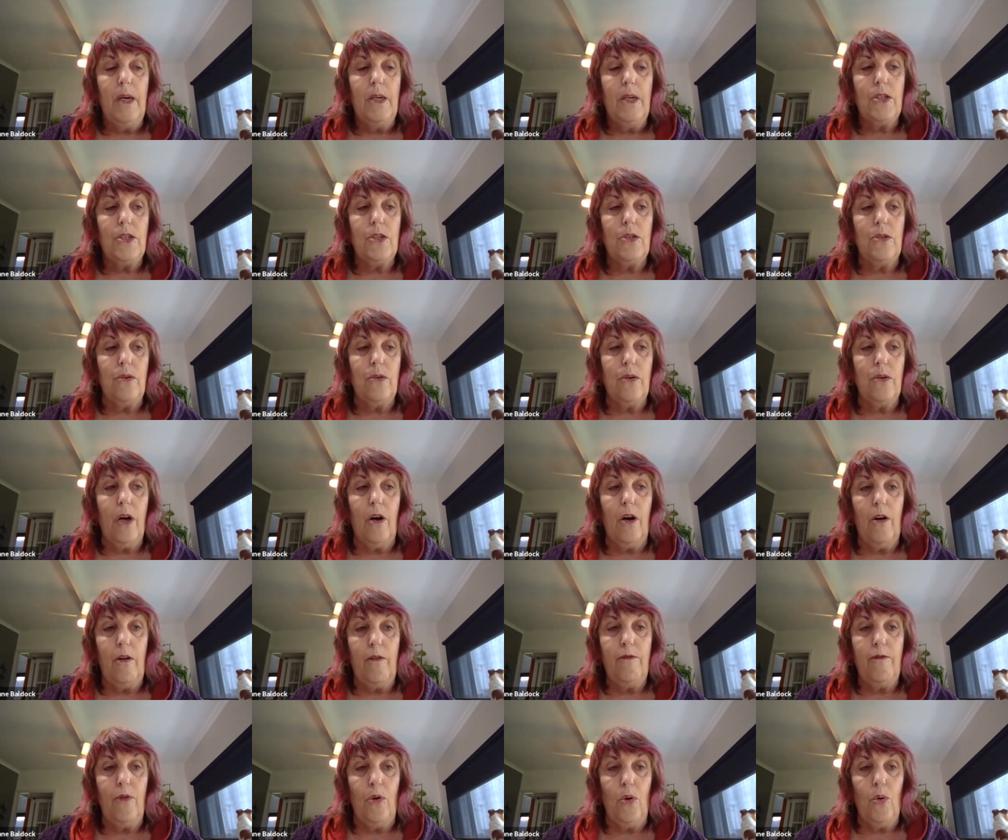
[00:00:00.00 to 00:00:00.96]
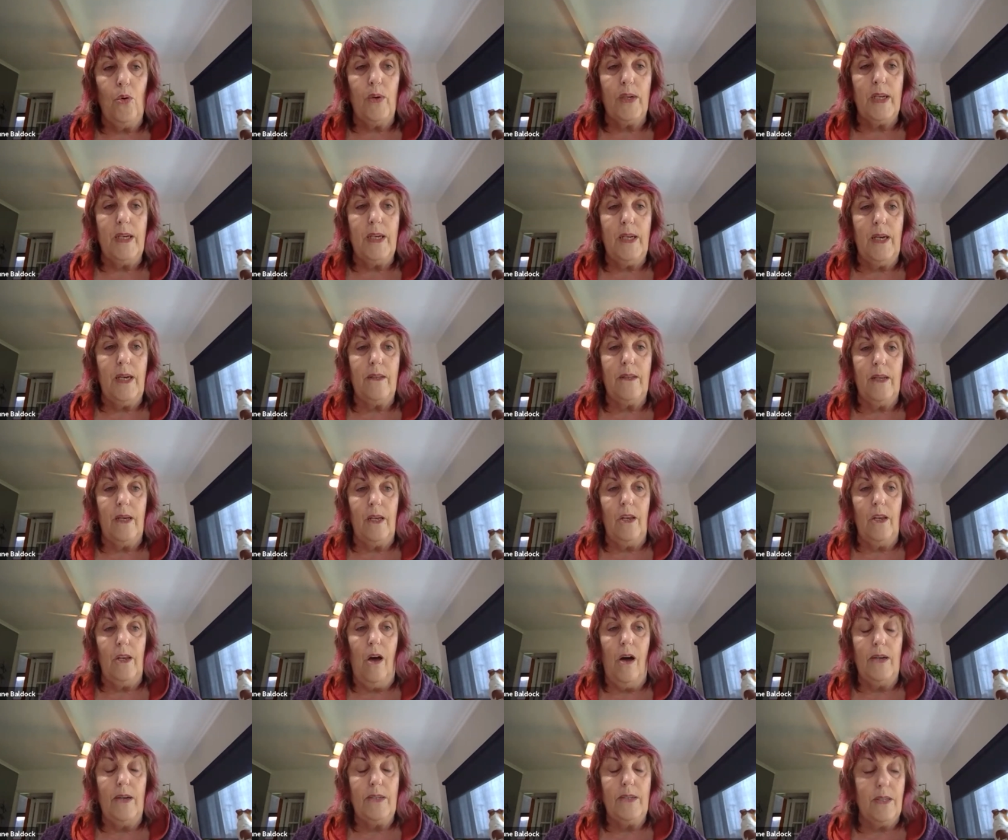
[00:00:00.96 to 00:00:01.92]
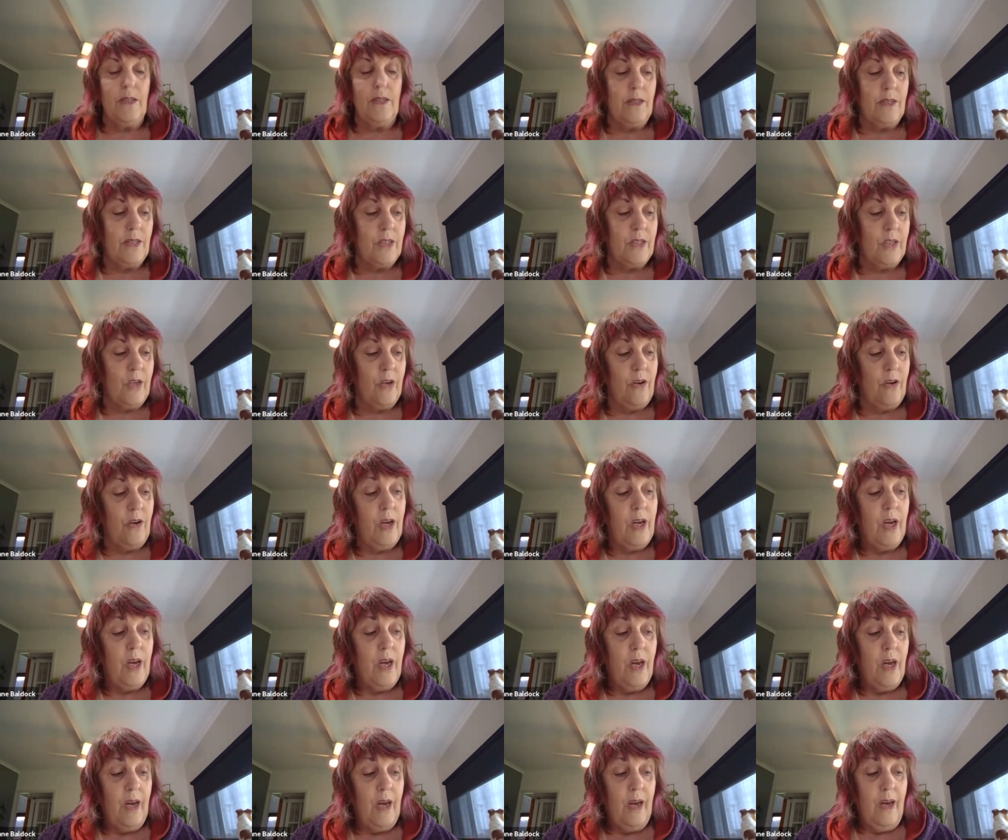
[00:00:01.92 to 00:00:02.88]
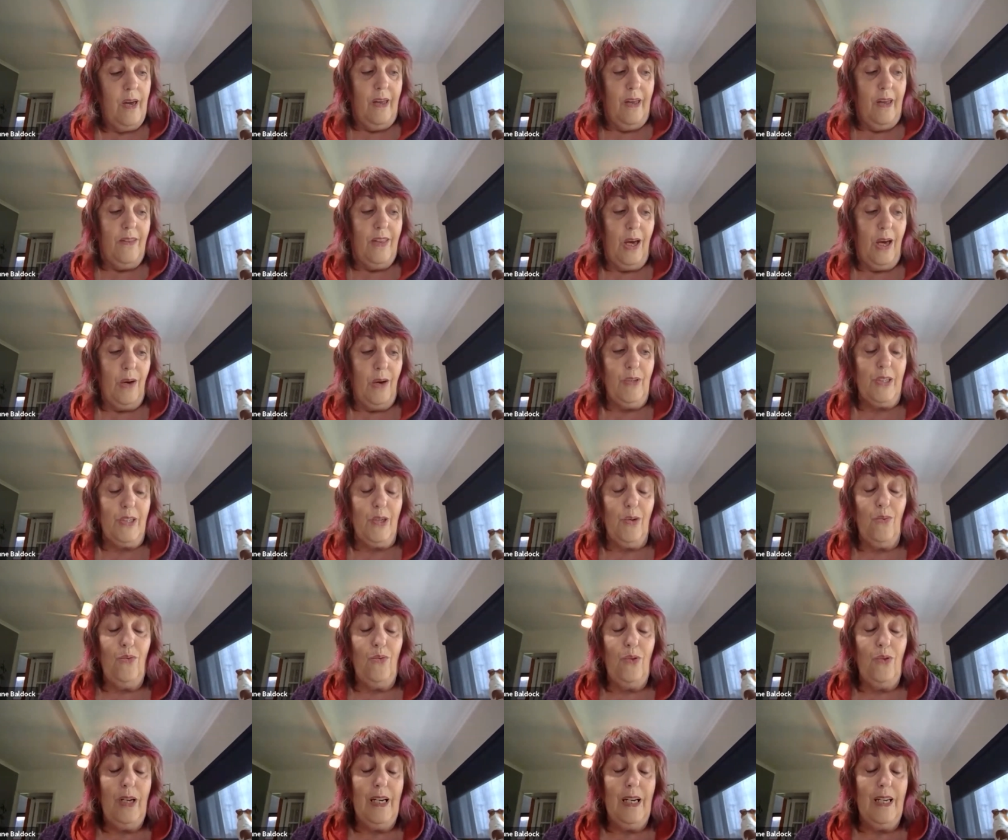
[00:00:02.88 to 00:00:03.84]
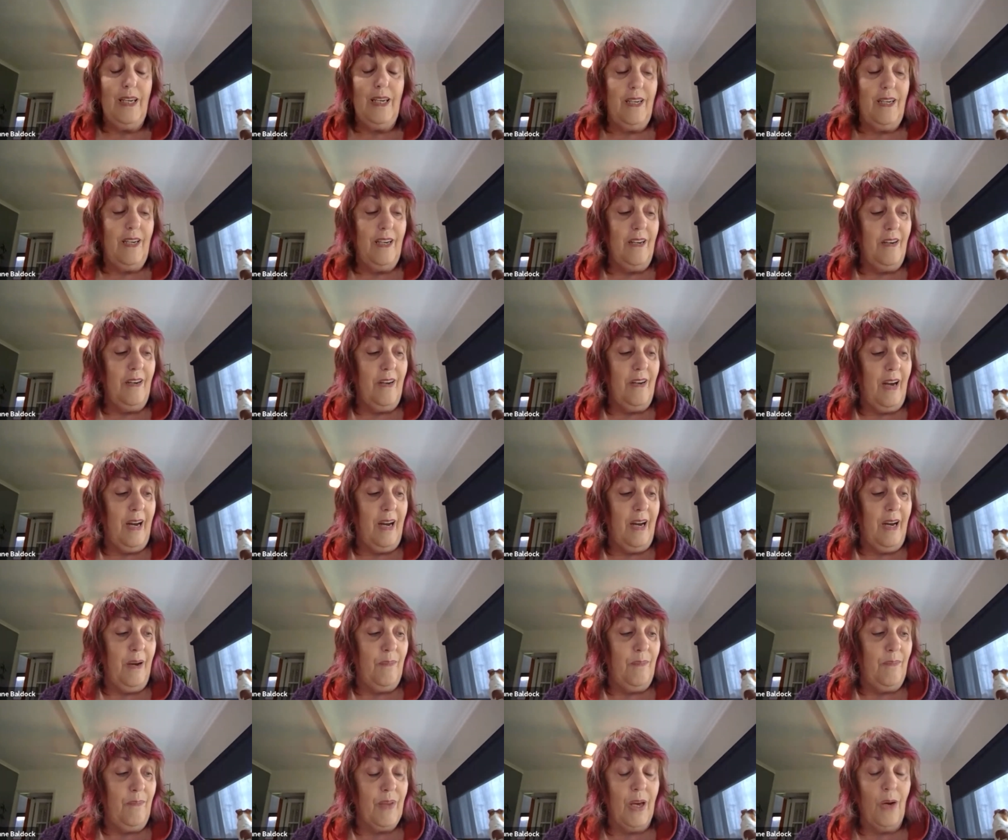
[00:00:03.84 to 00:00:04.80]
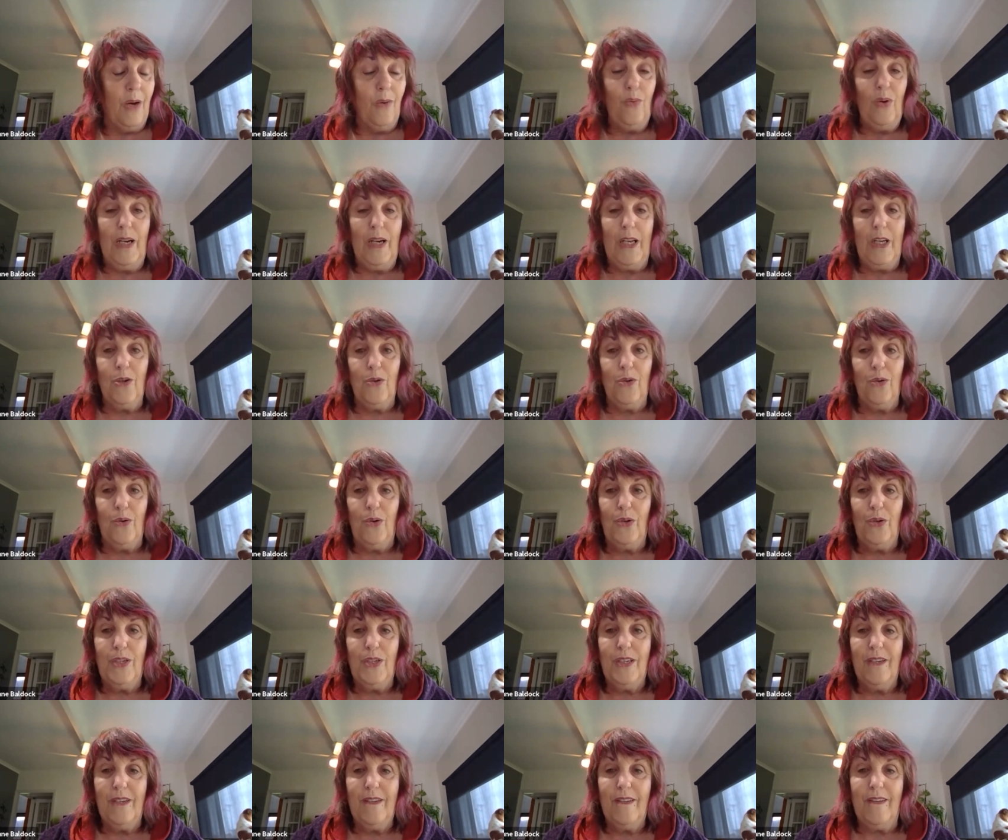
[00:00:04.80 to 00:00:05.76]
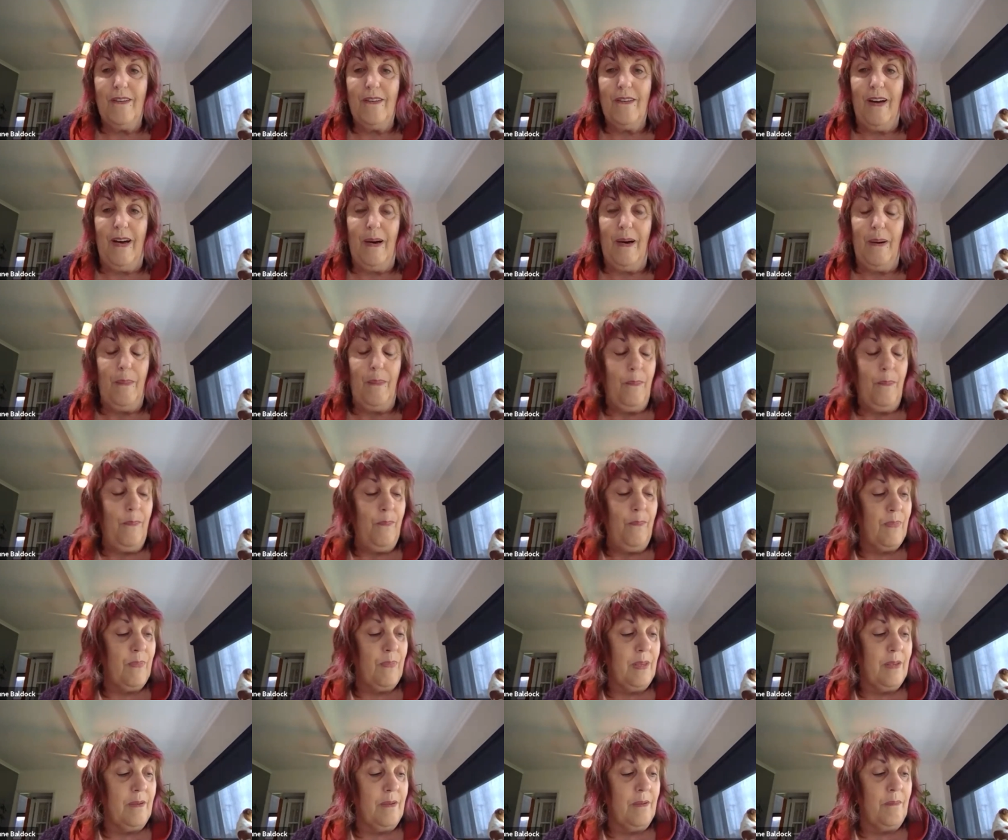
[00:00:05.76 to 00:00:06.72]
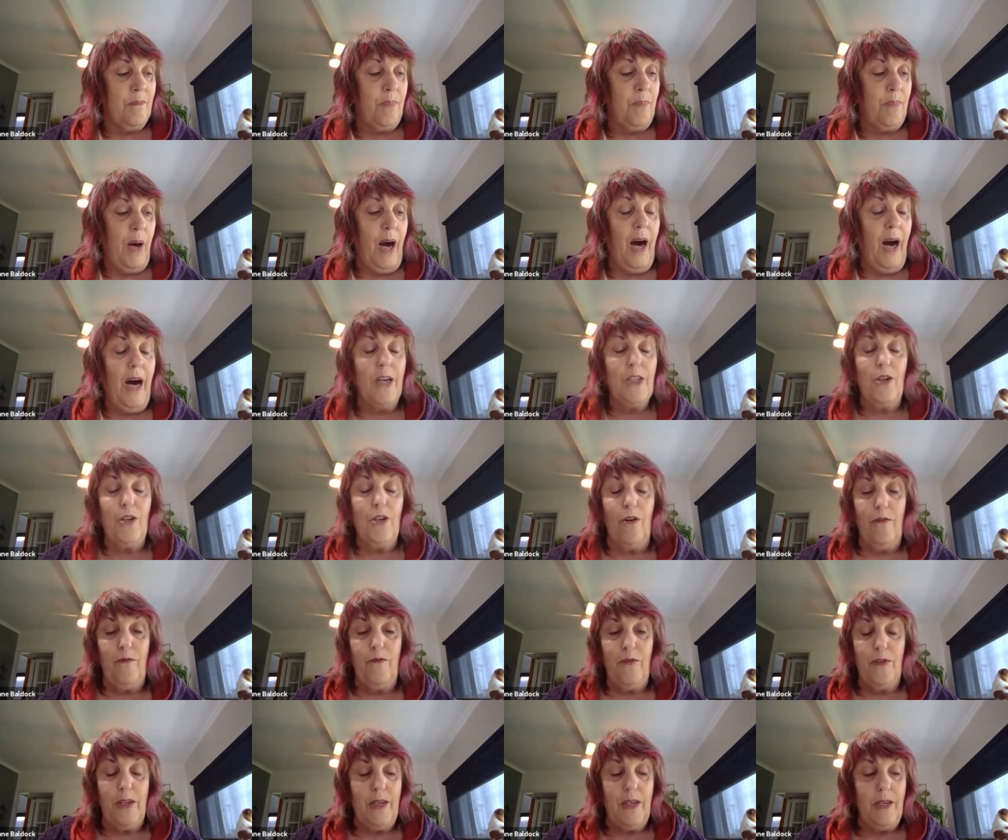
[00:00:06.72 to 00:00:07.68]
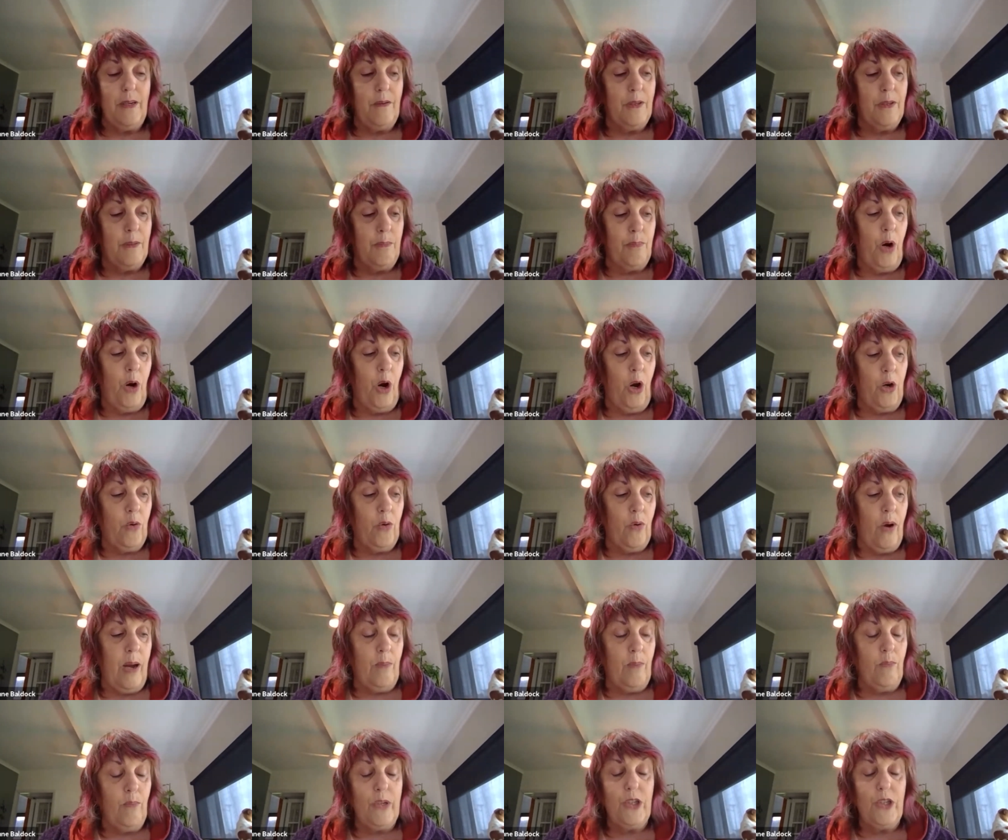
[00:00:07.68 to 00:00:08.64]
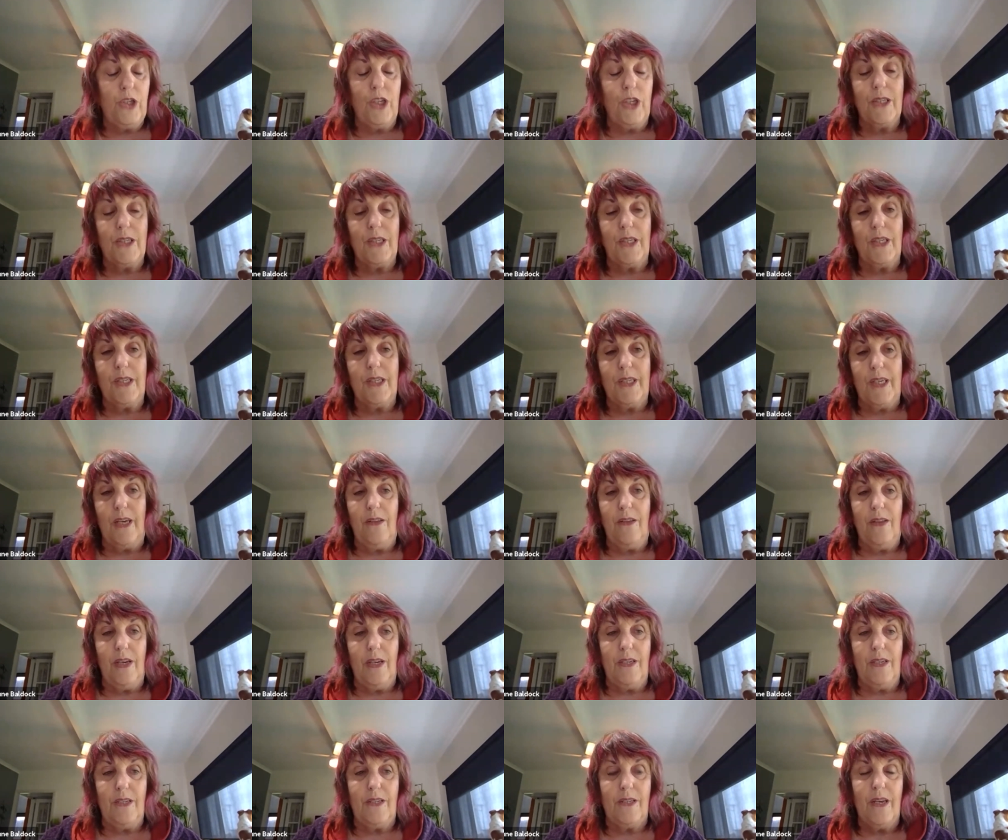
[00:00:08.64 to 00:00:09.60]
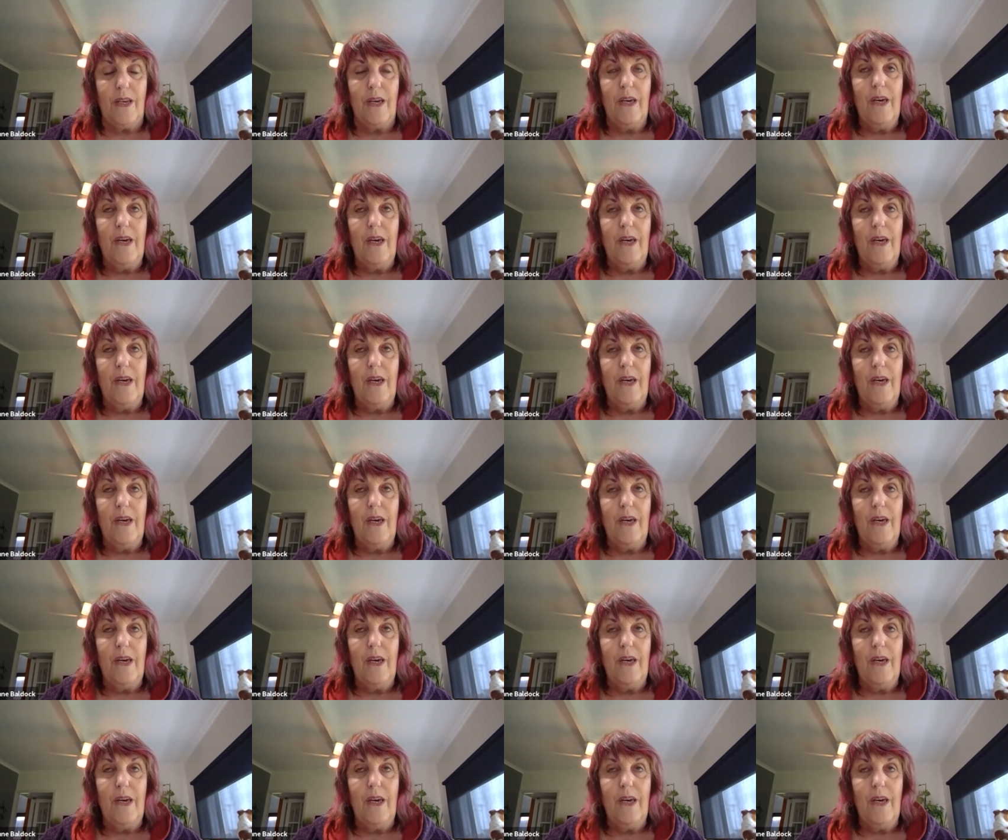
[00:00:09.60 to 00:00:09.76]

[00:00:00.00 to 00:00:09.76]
to go forward and get their license. So that was a really good part of the program, was just to see these